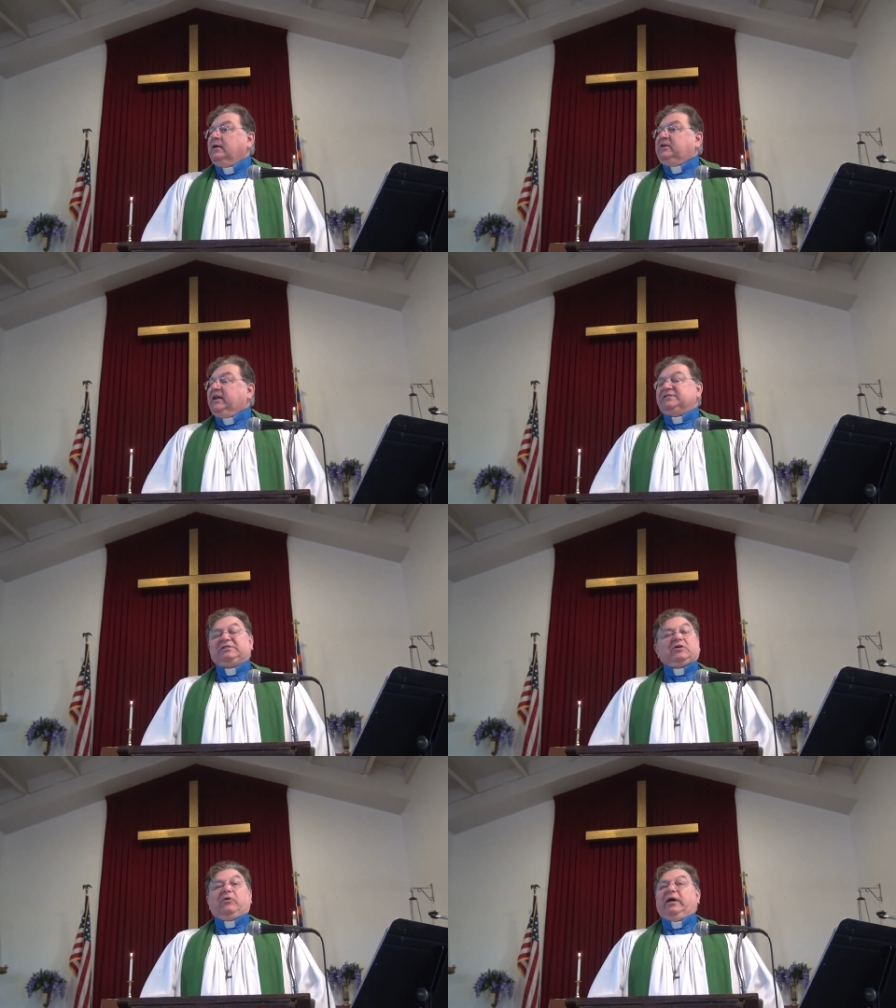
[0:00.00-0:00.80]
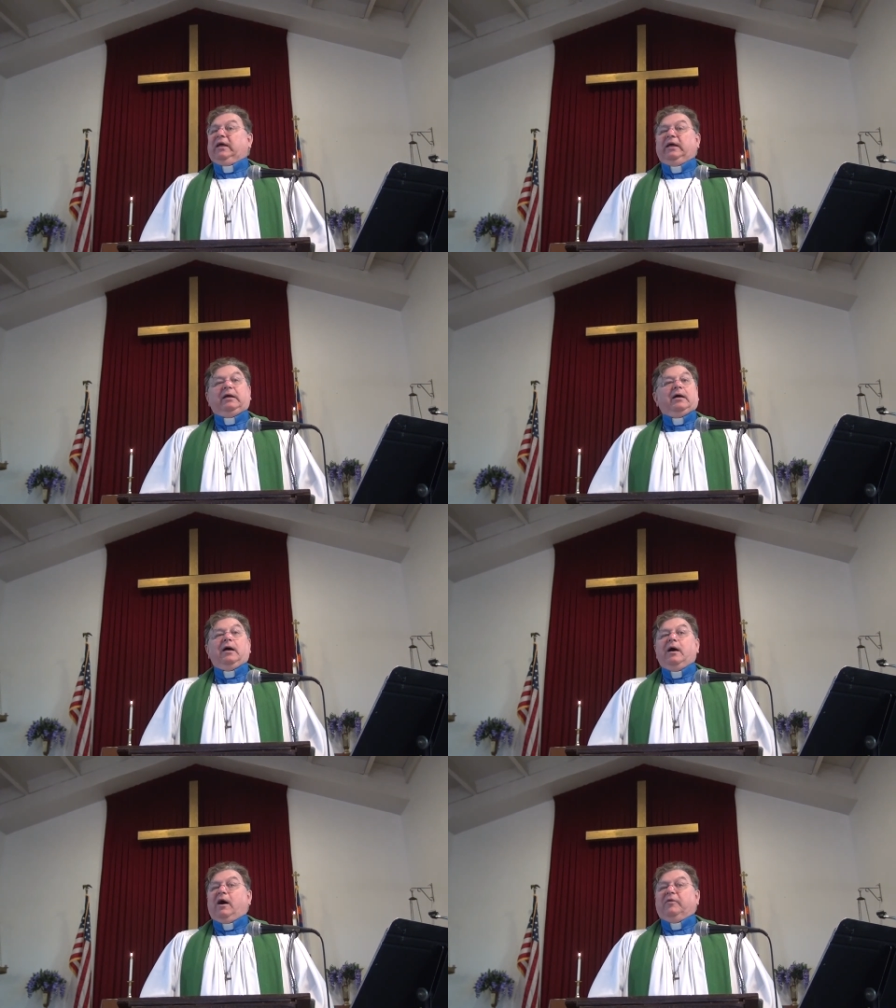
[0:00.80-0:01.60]
disagree
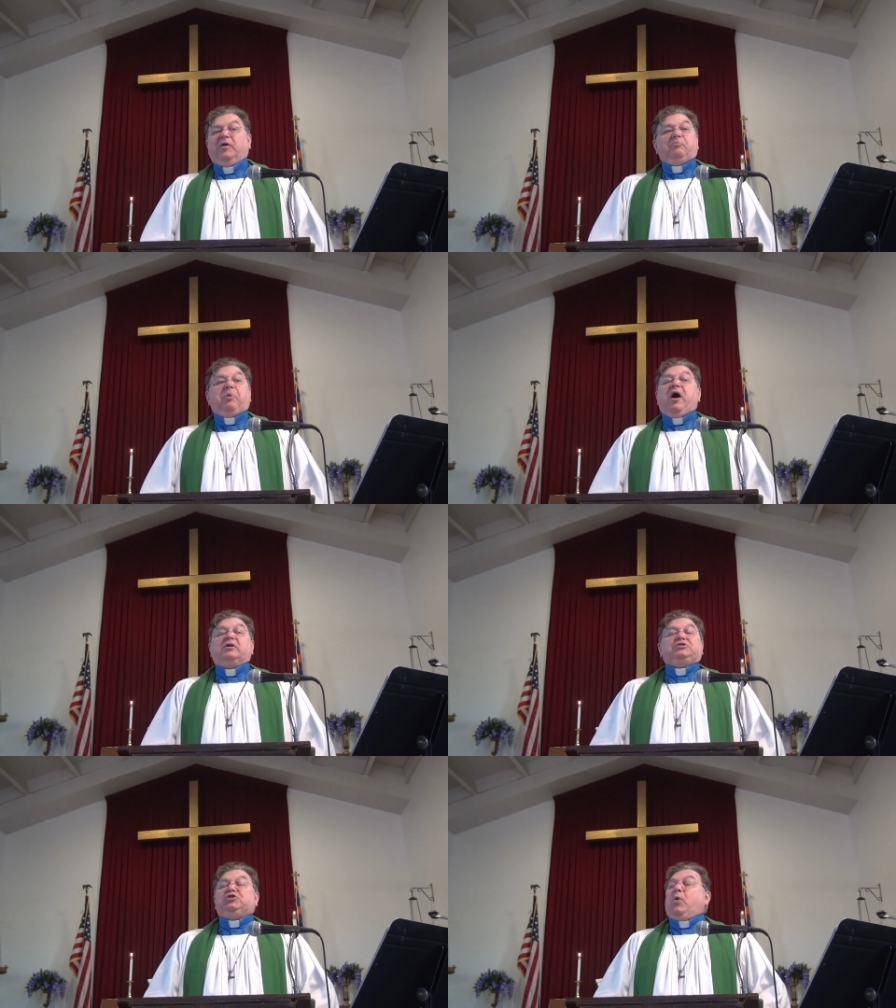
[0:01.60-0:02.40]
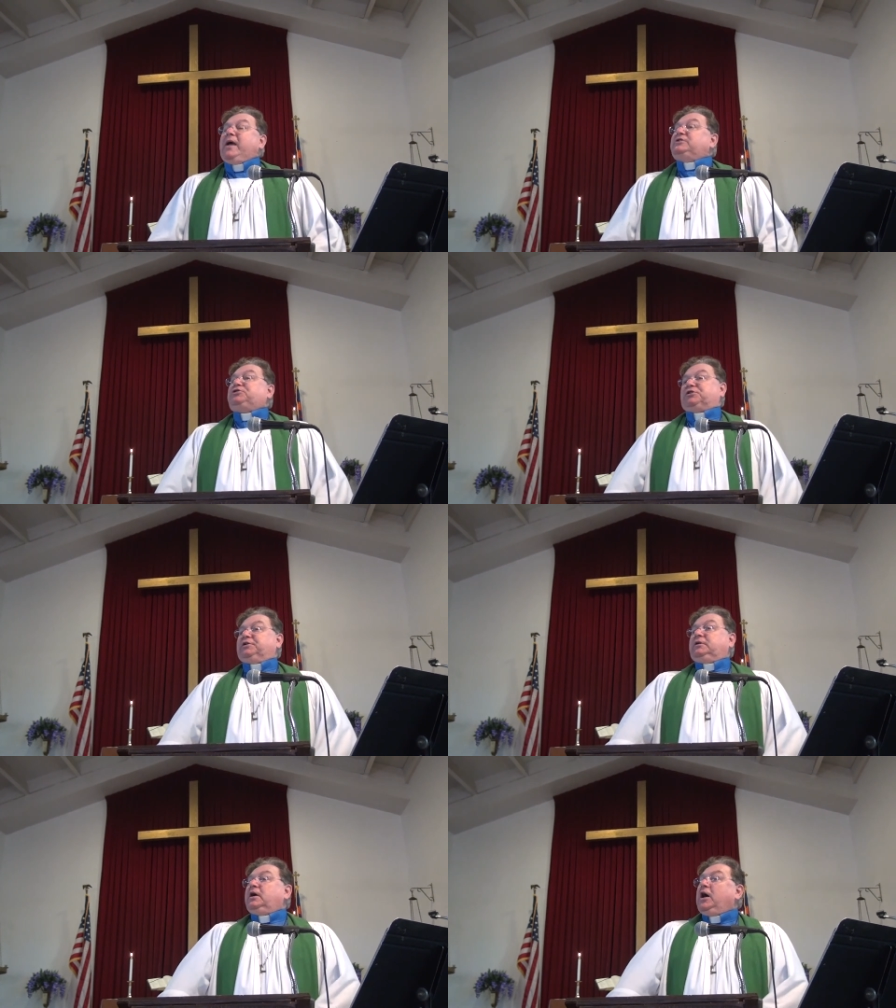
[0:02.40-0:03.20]
on the
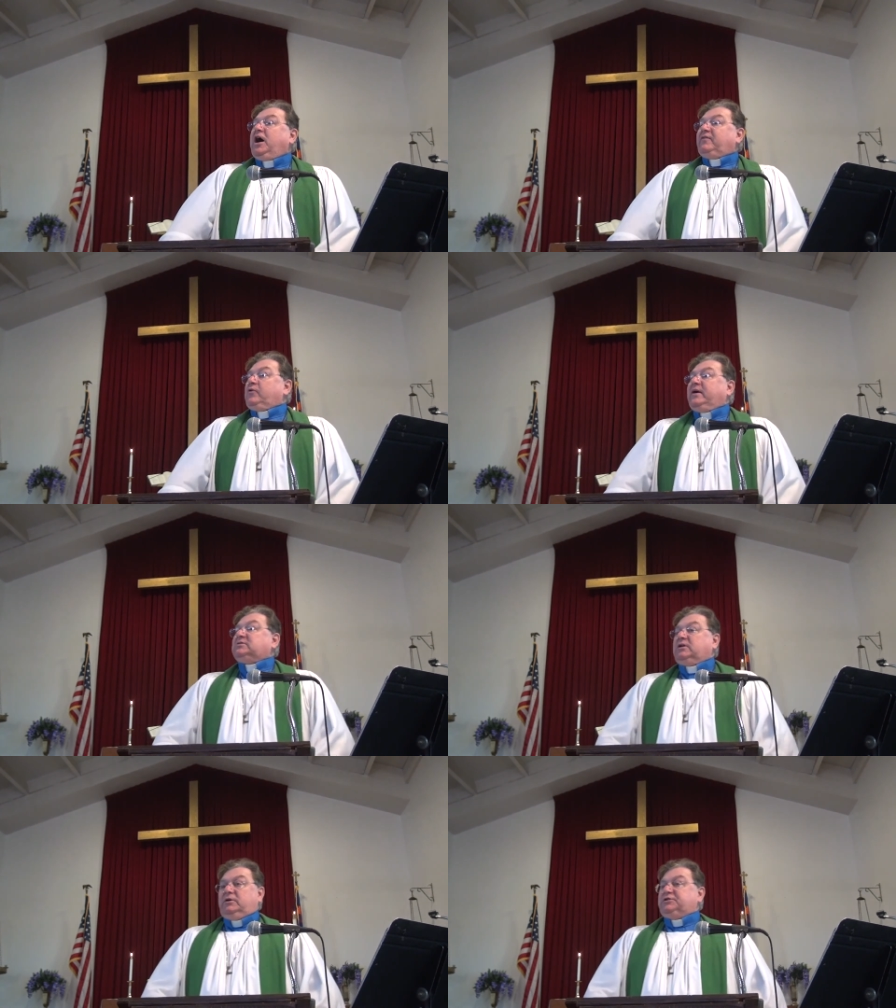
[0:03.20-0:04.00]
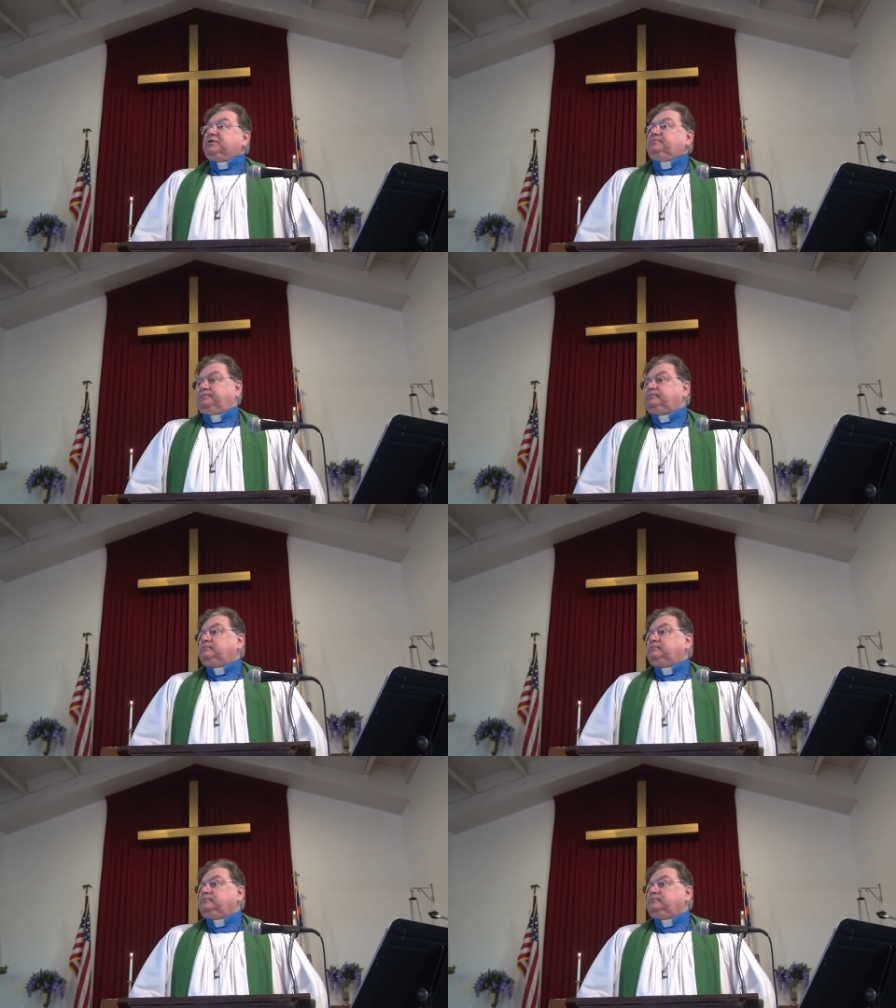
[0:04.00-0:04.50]
punctuation of a resolution.